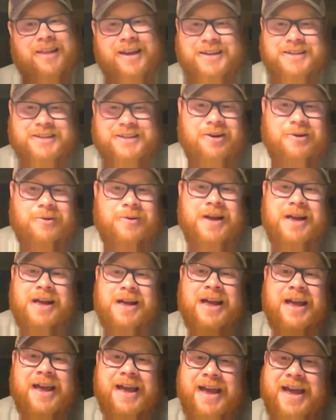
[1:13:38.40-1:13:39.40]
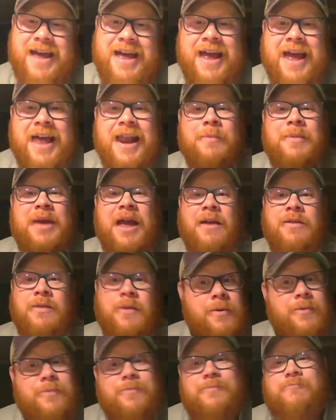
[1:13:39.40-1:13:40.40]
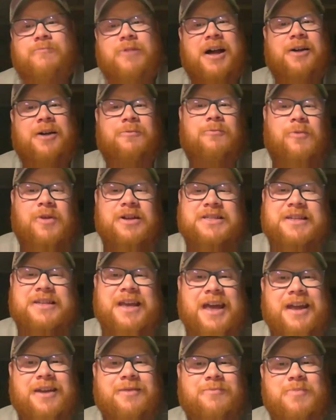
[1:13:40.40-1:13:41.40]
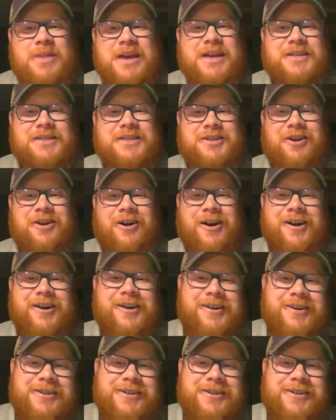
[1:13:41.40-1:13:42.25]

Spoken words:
so, and I mean, well, once again, be a star.